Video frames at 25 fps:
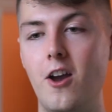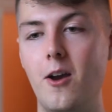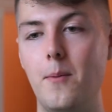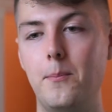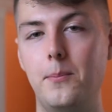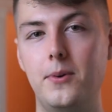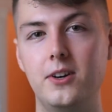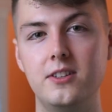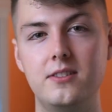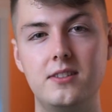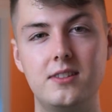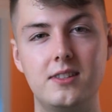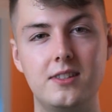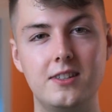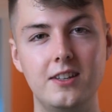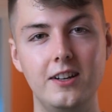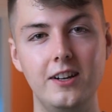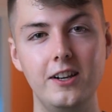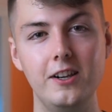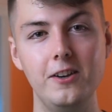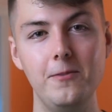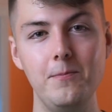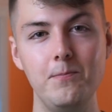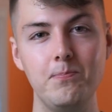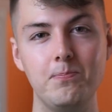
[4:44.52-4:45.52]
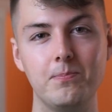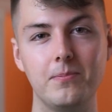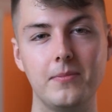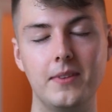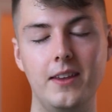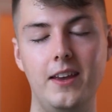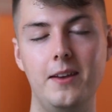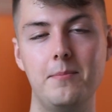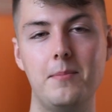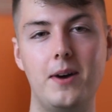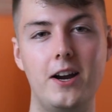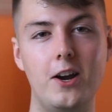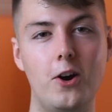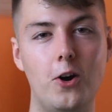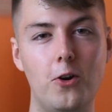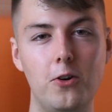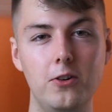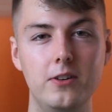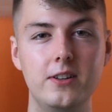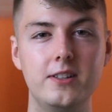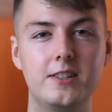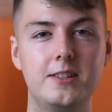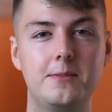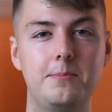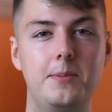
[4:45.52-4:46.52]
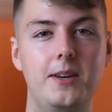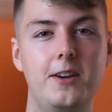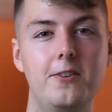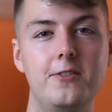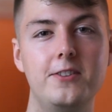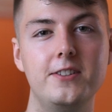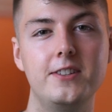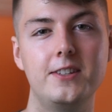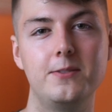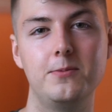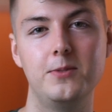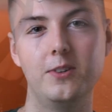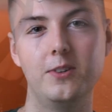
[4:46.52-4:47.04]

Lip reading: But still, in my whole experience